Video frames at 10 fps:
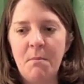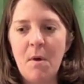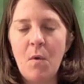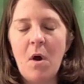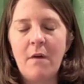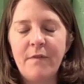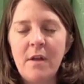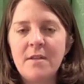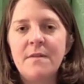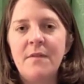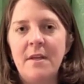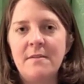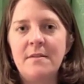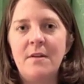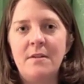But our philosophy is
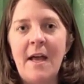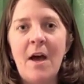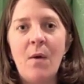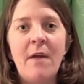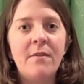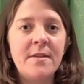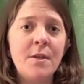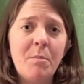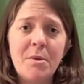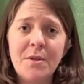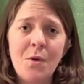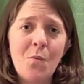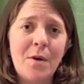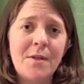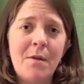to allow every single person who
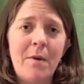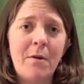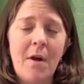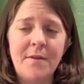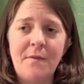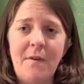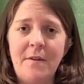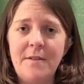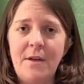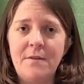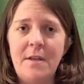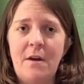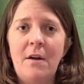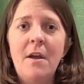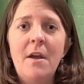works at the Red Cross or volunteers
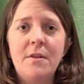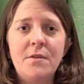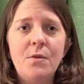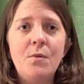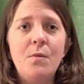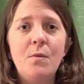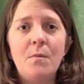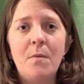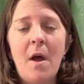there to